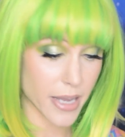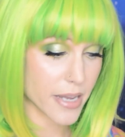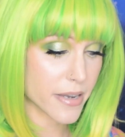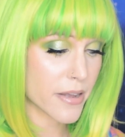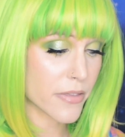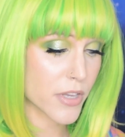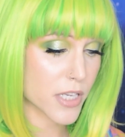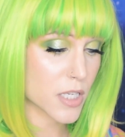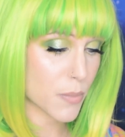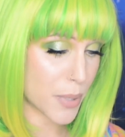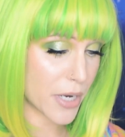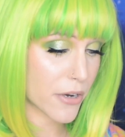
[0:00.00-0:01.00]
in this
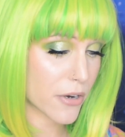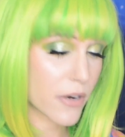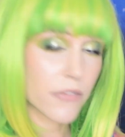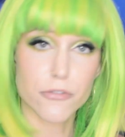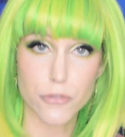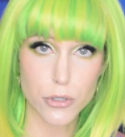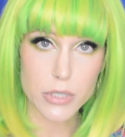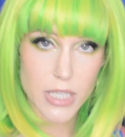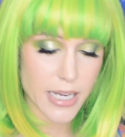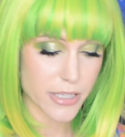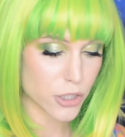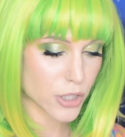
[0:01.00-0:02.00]
pear fruit
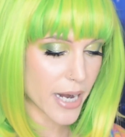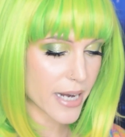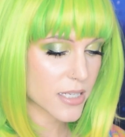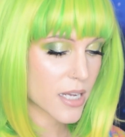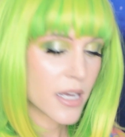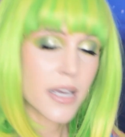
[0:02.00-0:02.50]
extract,